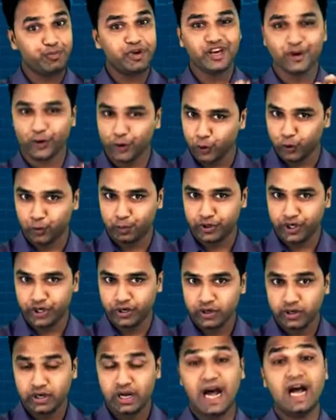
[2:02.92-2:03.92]
to be grouped,
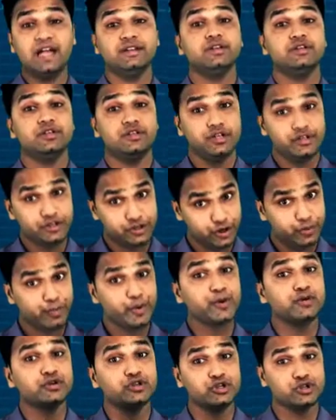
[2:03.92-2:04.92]
and the
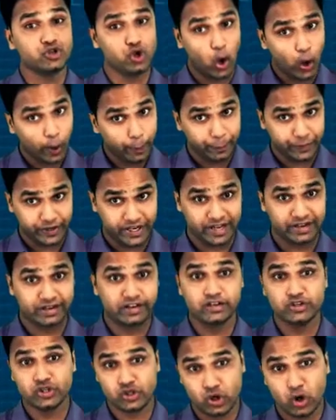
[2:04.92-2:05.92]
distribution
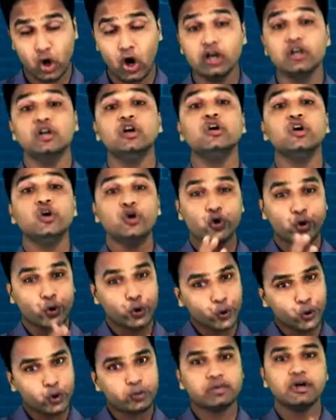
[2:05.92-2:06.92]
obtained is called
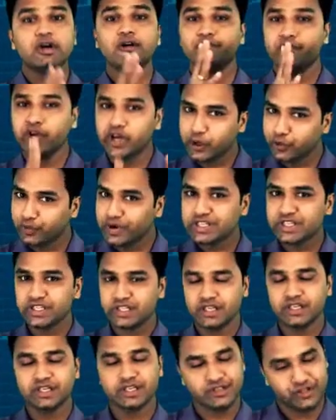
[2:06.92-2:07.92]
grouped
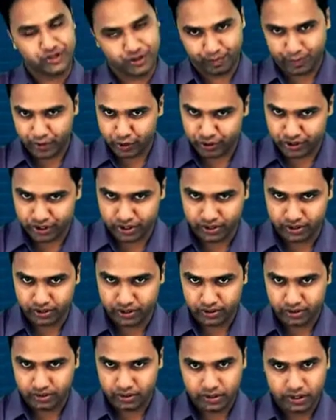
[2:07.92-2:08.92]
frequency distribution.
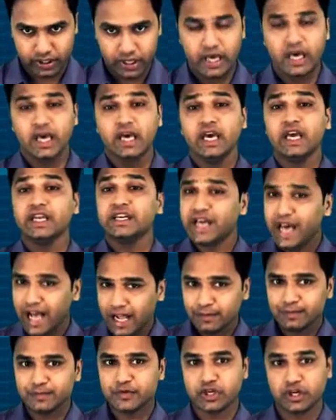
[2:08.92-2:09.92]
It
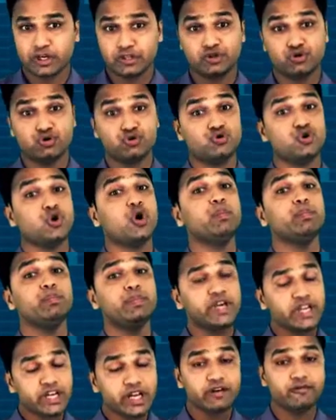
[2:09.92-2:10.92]
helps us to draw
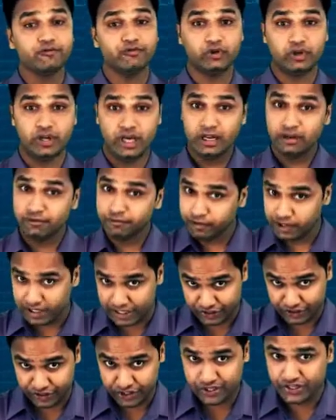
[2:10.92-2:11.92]
meaningful
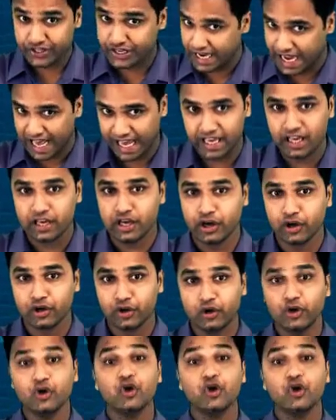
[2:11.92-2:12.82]
inferences like